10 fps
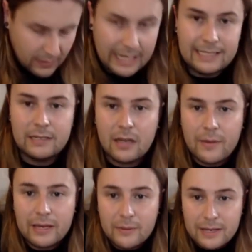It didn't go
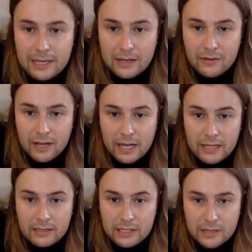anywhere near it.
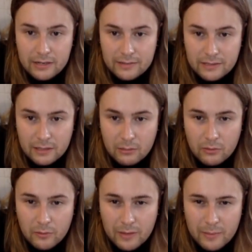You don't have to go all
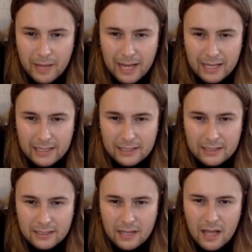the way back.
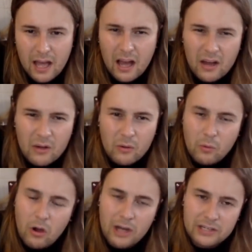Oh,
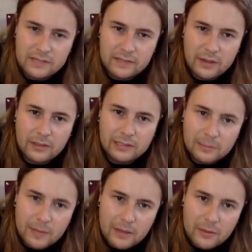what? I just have to go a little
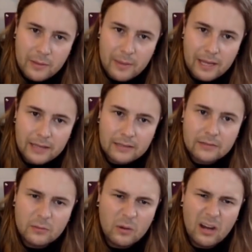bit of the way back?
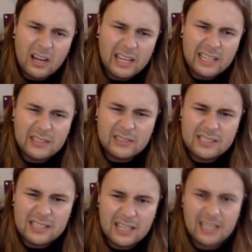Why? I don't
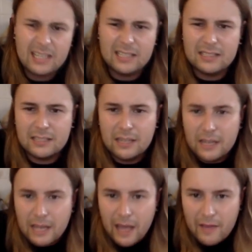understand.
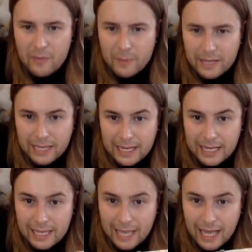At the
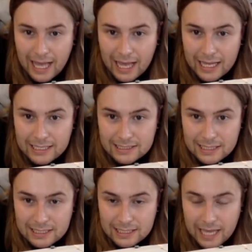beginning and
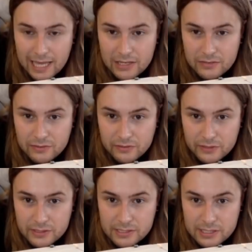at the end for a
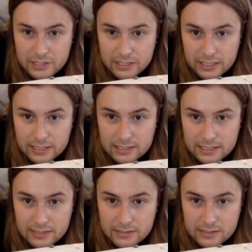few stitches.
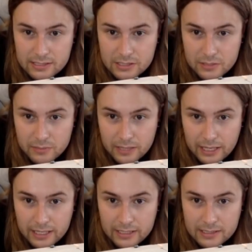Seals the stitch in
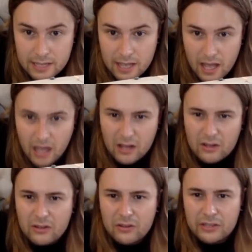place.
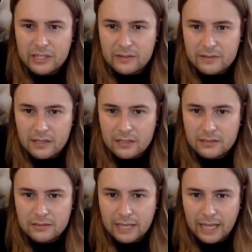Oh, you don't have to...
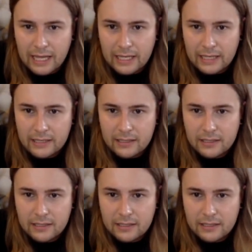Okay.